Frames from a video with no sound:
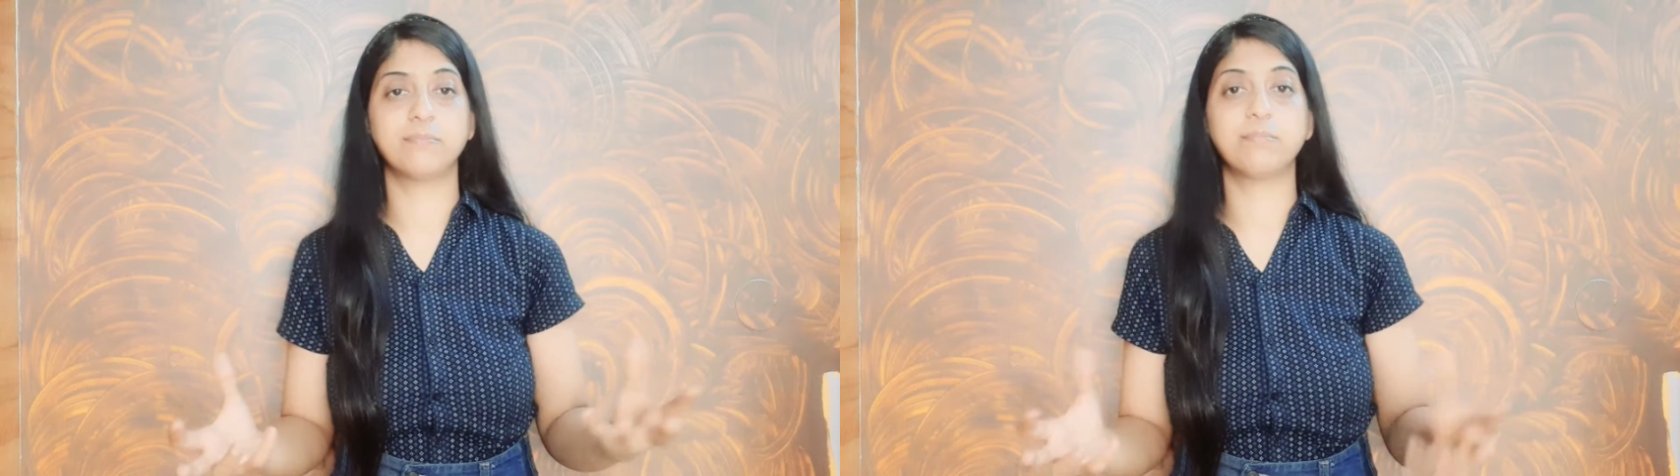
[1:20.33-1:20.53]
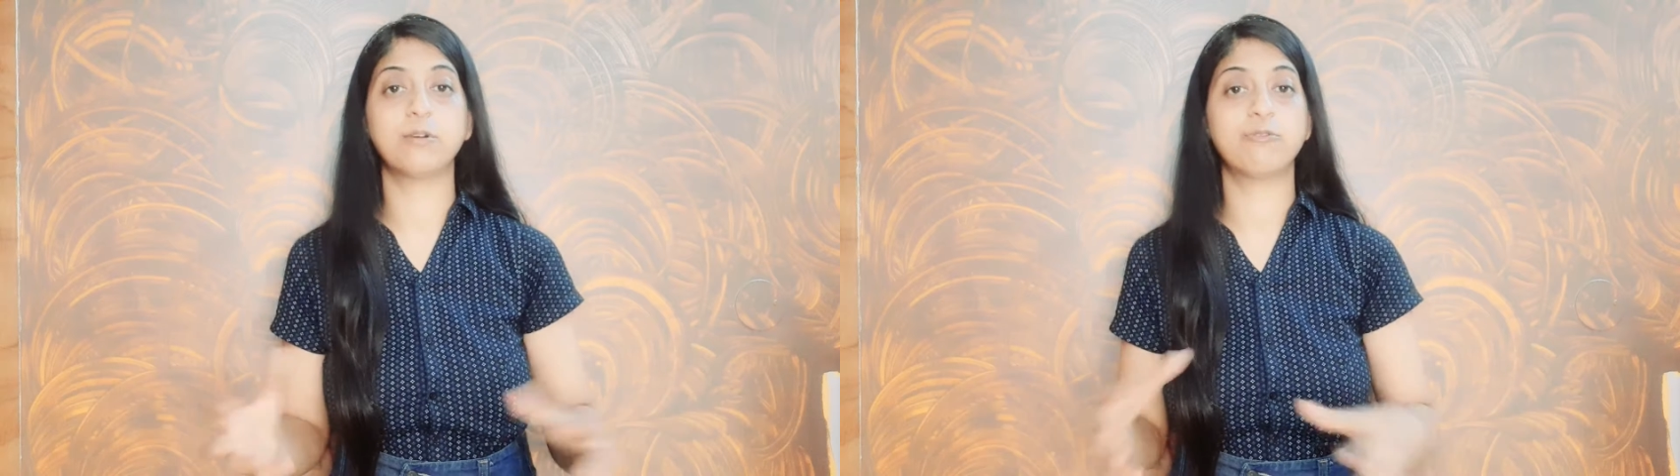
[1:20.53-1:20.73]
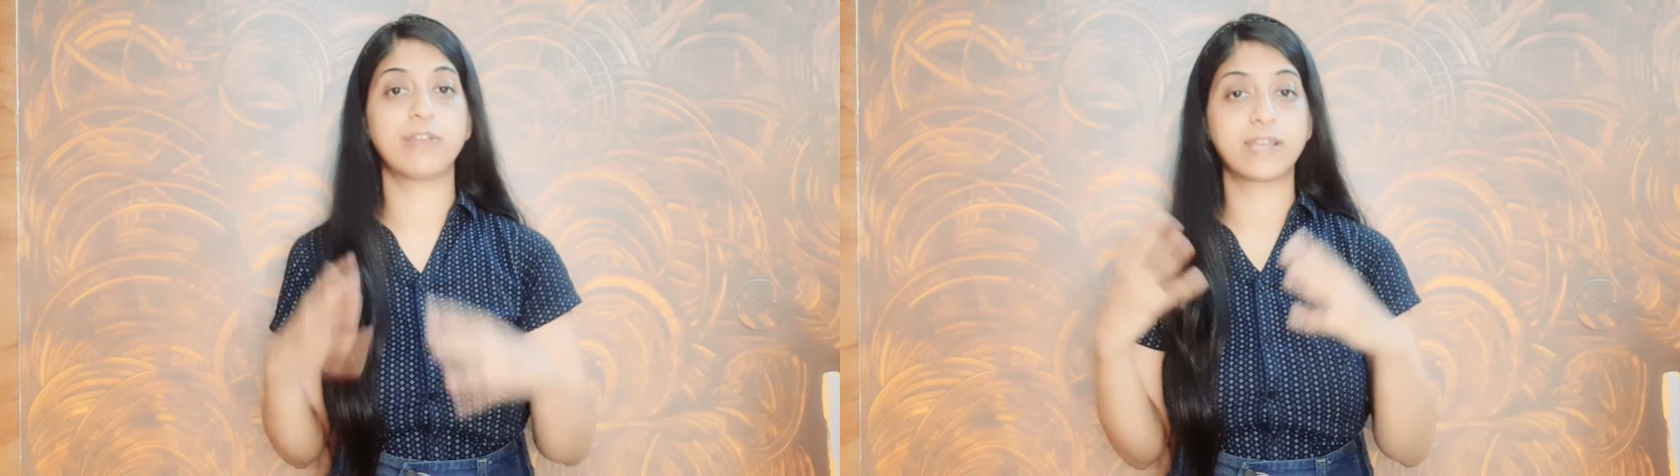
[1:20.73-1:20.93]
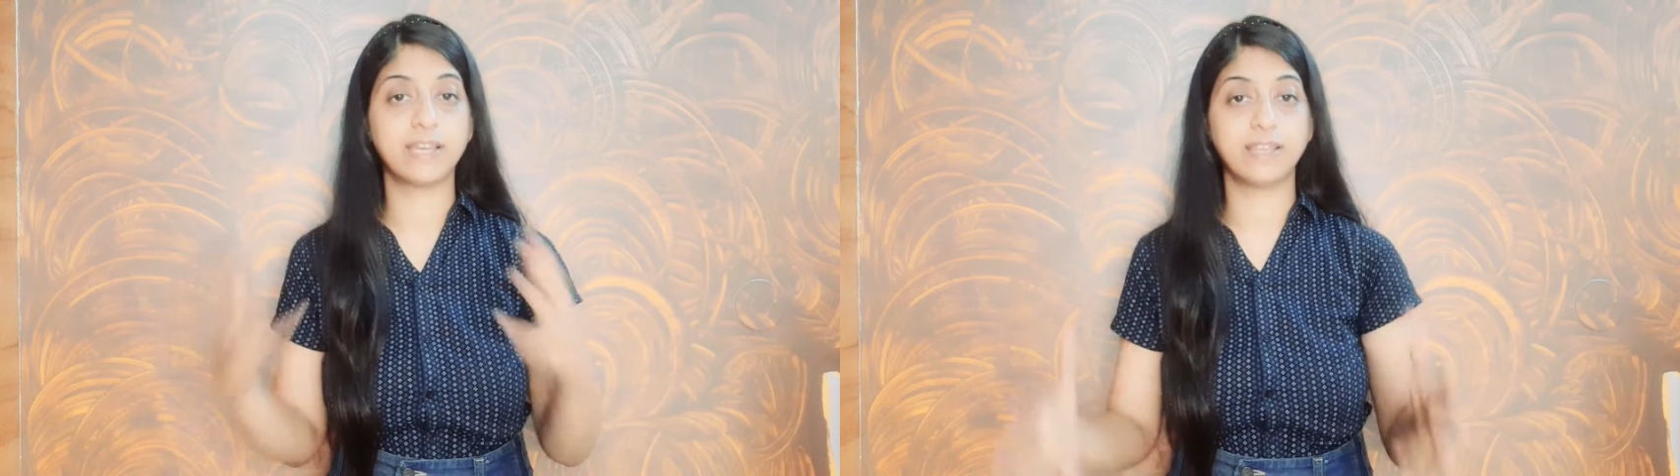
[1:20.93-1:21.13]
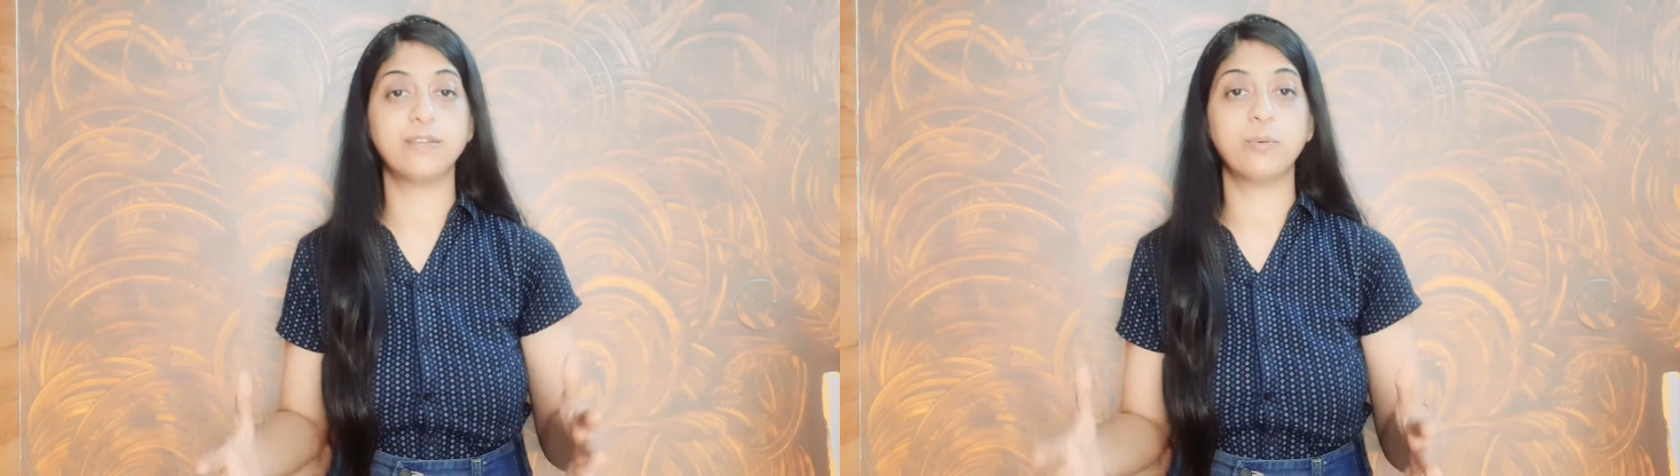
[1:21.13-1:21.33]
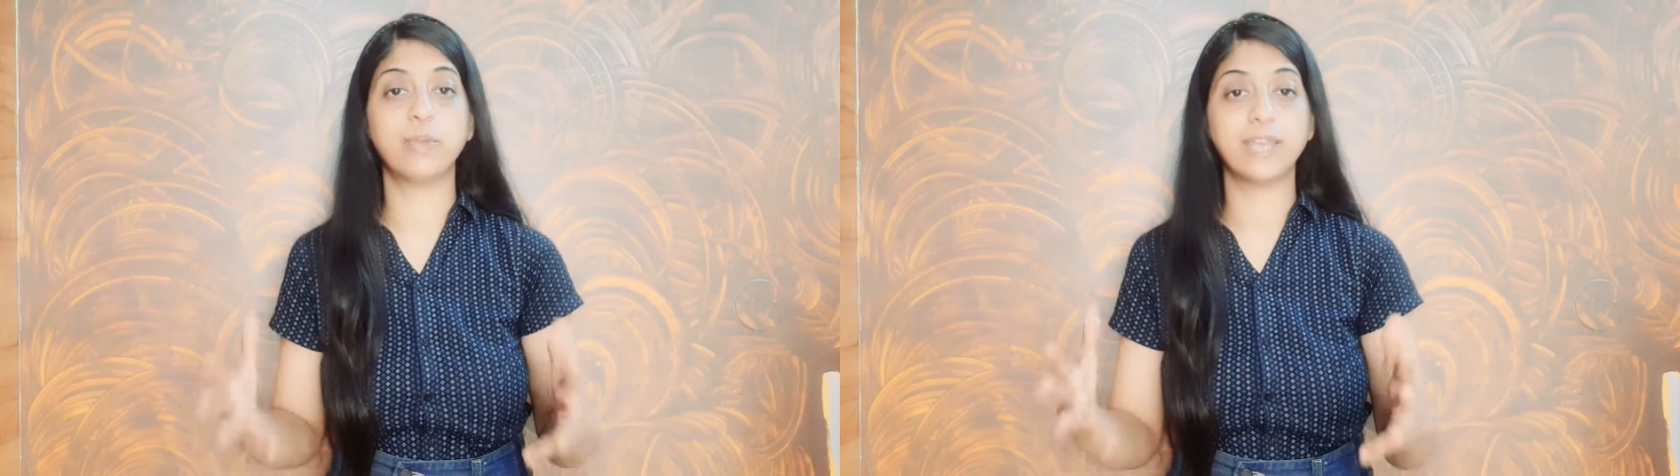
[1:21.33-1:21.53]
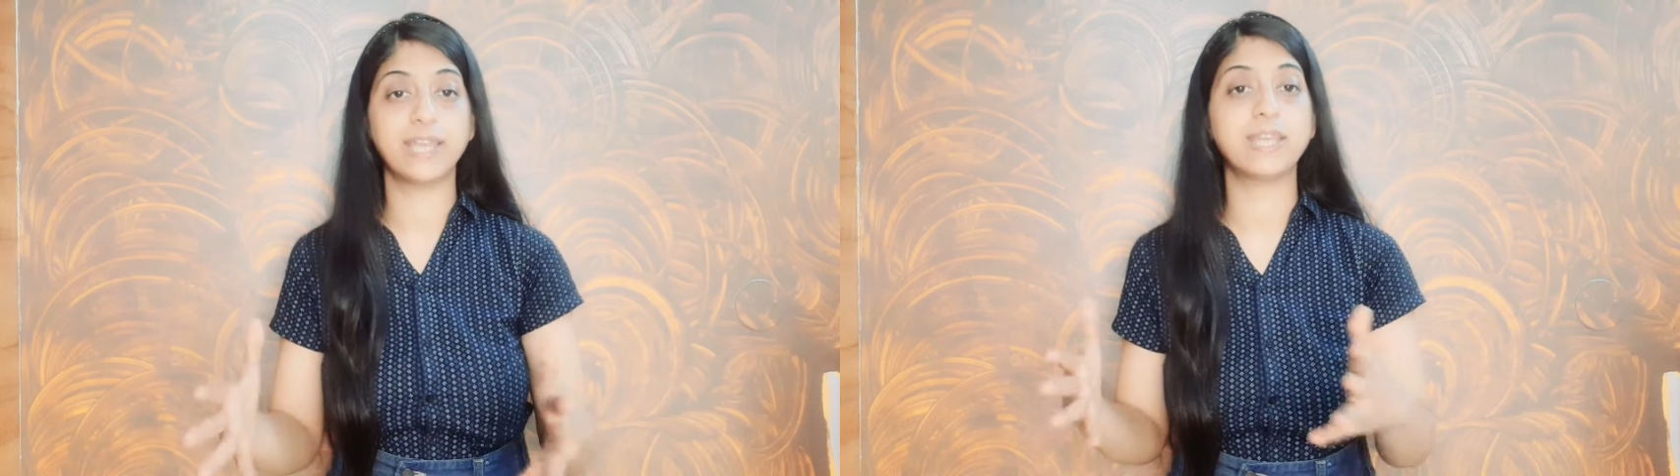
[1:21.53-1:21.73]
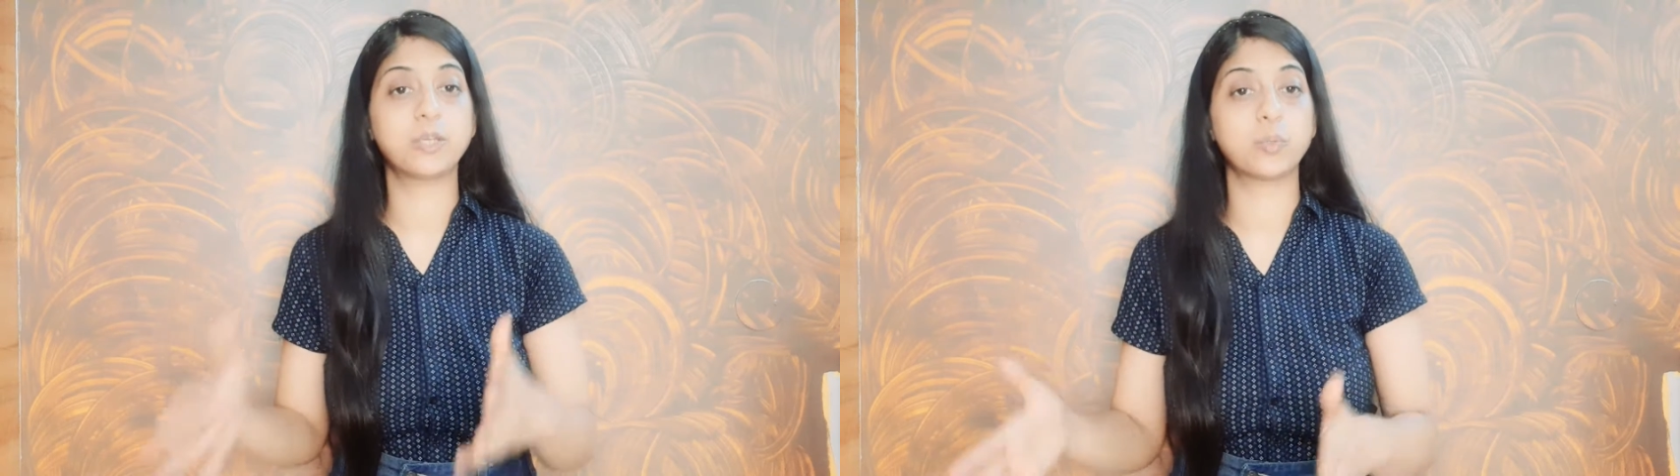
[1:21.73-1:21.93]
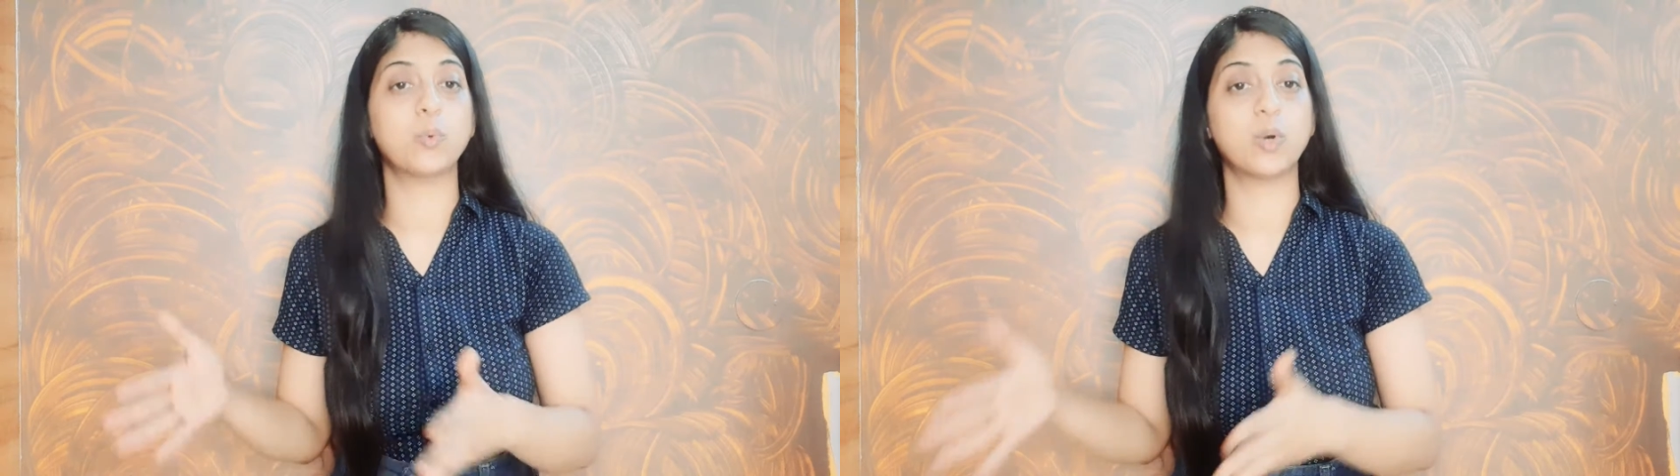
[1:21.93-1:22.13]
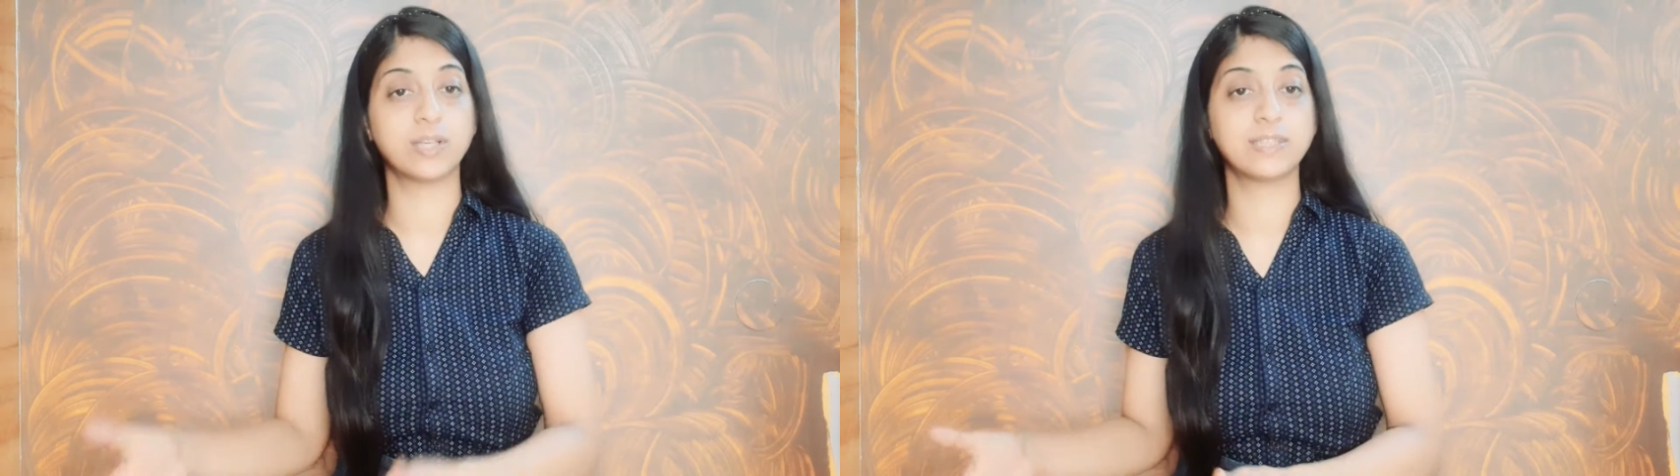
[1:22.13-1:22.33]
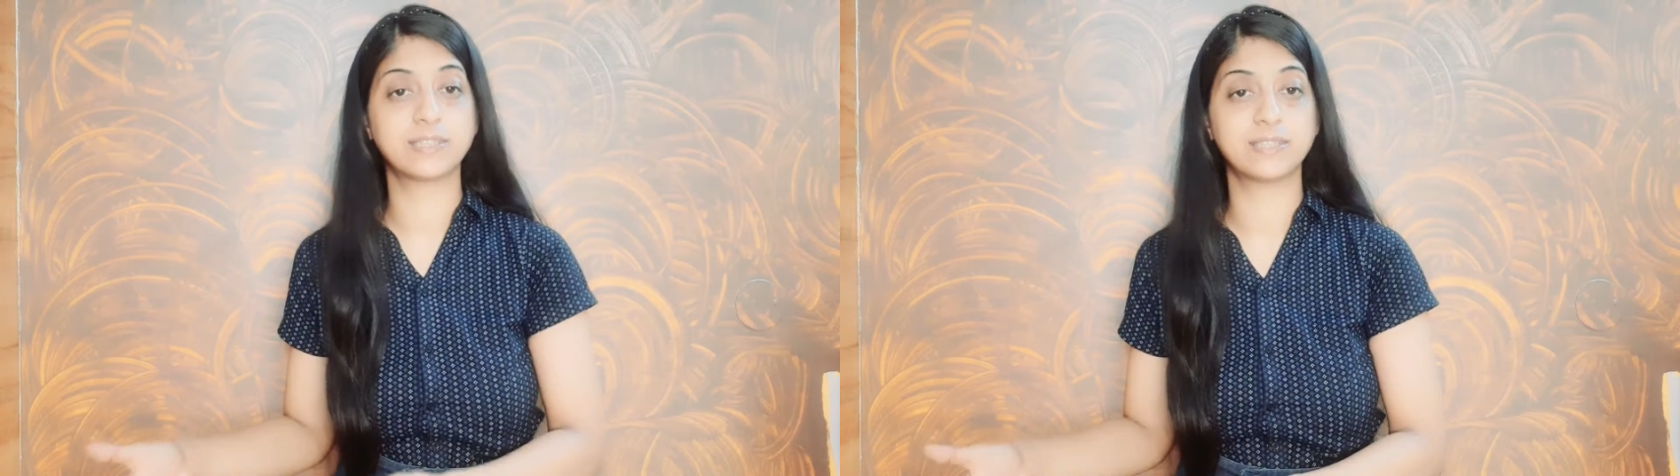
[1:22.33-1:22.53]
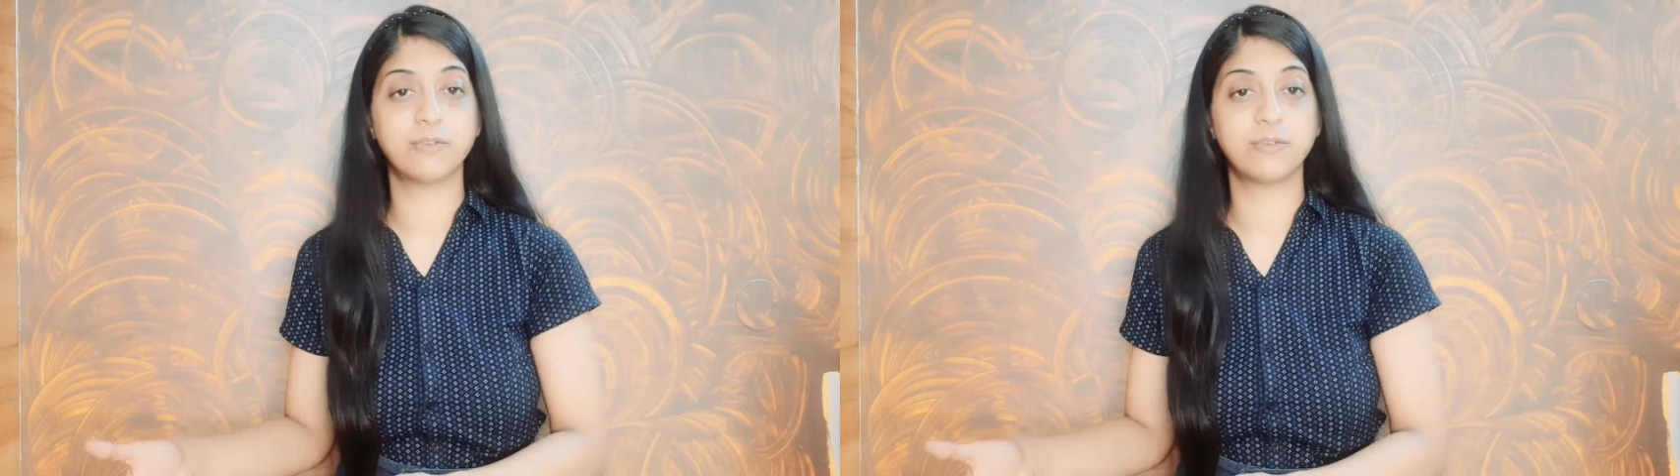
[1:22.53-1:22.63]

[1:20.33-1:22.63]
perfectly the way it was